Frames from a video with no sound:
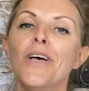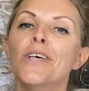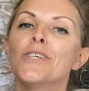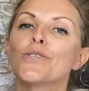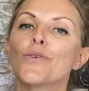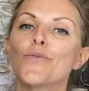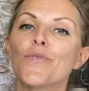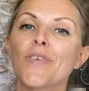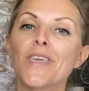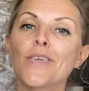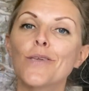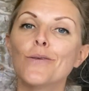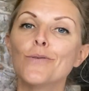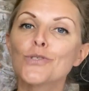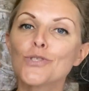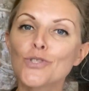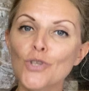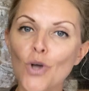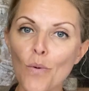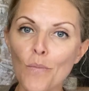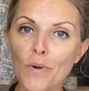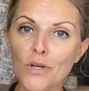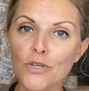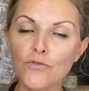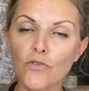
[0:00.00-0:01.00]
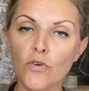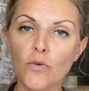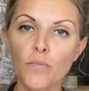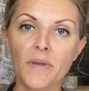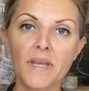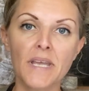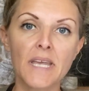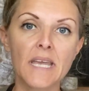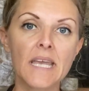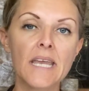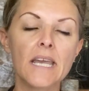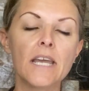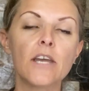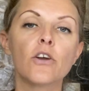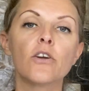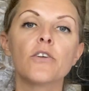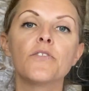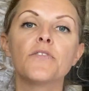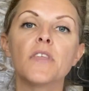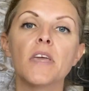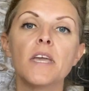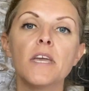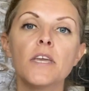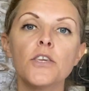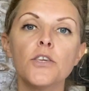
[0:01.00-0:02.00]
So thank you so much for being here,
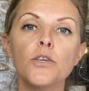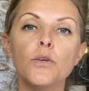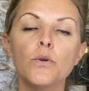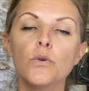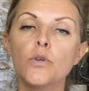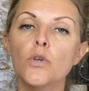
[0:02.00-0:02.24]
and thank you,